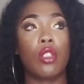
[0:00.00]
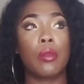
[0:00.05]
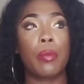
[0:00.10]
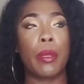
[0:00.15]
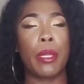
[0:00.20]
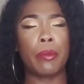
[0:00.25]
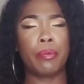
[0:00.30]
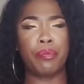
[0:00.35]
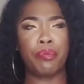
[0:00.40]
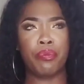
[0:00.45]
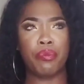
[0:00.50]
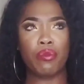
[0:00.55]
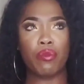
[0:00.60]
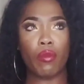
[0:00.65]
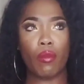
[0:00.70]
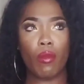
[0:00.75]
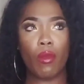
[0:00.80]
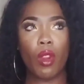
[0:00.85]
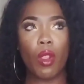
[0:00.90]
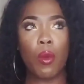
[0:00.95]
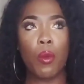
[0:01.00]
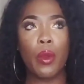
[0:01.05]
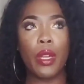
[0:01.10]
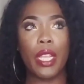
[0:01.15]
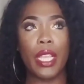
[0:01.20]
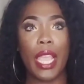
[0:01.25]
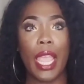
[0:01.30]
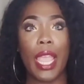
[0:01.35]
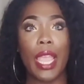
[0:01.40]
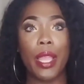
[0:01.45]
But when it
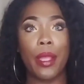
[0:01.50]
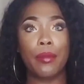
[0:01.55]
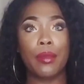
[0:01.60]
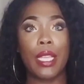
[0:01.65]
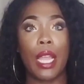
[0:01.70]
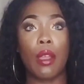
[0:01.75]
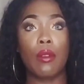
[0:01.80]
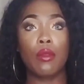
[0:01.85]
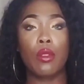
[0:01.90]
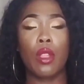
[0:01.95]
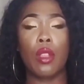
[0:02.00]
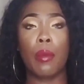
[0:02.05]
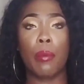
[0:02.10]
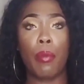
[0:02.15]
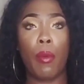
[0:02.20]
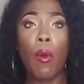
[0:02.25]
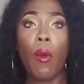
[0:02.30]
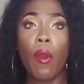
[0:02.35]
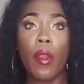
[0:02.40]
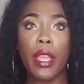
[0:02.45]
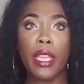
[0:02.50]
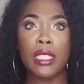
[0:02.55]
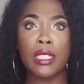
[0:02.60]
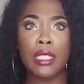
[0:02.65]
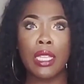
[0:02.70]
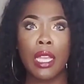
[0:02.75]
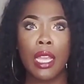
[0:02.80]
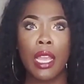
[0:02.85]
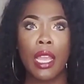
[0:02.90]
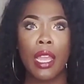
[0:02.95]
came down to the boys,
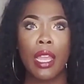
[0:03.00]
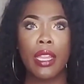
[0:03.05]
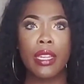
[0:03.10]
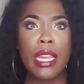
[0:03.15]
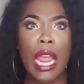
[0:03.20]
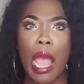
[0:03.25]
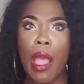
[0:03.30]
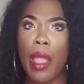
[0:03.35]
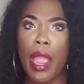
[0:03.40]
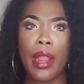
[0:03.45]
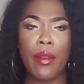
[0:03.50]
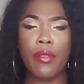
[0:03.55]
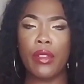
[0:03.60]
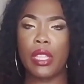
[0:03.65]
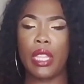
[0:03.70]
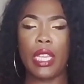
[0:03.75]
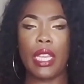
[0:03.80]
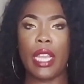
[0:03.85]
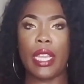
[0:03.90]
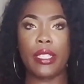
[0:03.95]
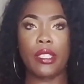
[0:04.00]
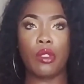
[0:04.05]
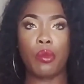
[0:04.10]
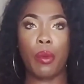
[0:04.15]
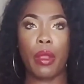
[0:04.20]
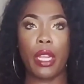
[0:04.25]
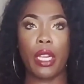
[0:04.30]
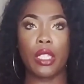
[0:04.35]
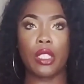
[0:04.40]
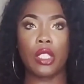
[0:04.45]
now everything has
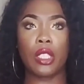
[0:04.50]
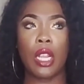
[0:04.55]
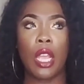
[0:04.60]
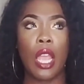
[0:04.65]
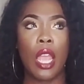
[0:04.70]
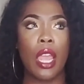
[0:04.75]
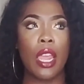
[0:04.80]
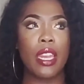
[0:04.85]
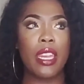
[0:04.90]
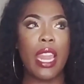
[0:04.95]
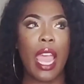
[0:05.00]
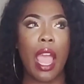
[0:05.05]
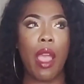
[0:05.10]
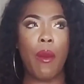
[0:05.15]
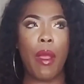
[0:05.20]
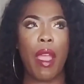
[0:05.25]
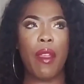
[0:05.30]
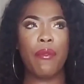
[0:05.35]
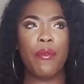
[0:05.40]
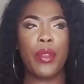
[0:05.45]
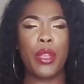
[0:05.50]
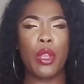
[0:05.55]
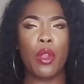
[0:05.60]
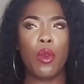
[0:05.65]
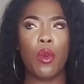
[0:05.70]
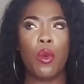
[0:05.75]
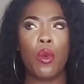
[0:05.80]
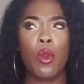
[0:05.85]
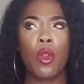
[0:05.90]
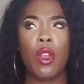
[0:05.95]
switched. Now I
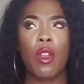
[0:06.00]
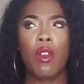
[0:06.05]
feel